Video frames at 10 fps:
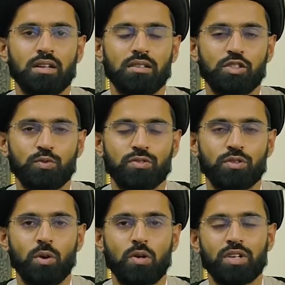This was
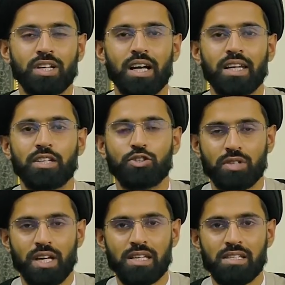all regarding
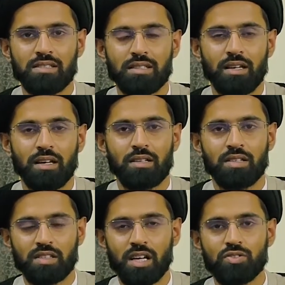today's
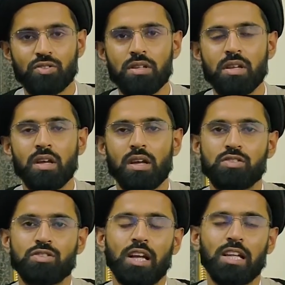discussion.
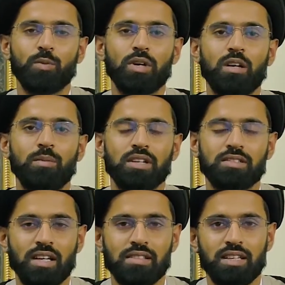Inshallah, we're going to be
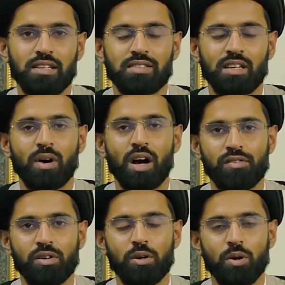discussing some
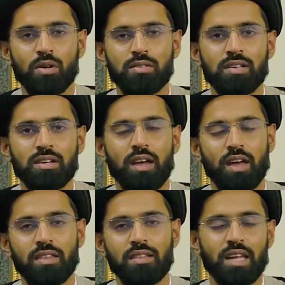other laws
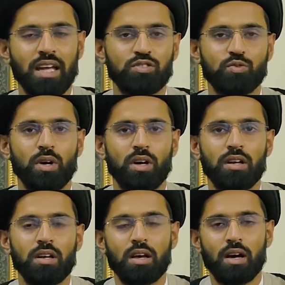in the next one.